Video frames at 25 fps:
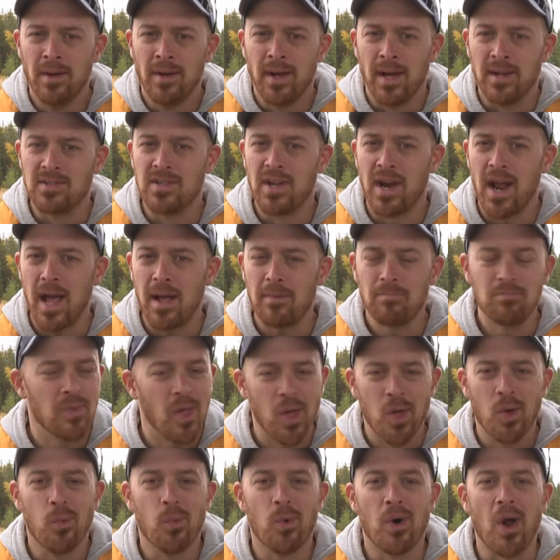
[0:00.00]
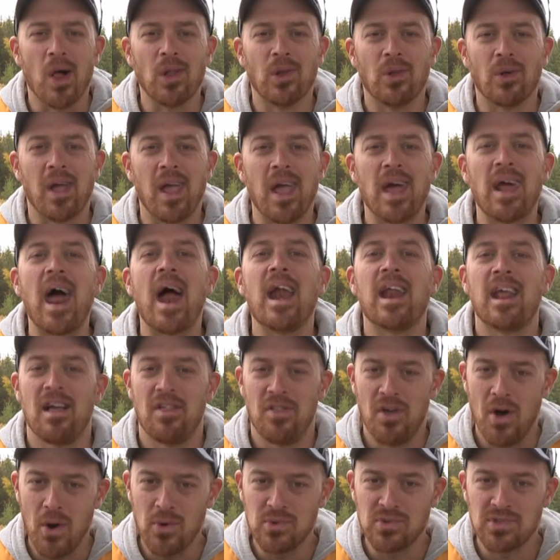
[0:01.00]
And today, we're not looking at any
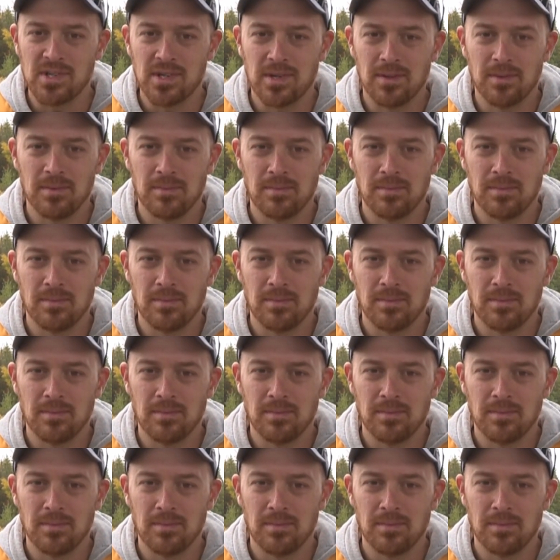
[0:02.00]
of those.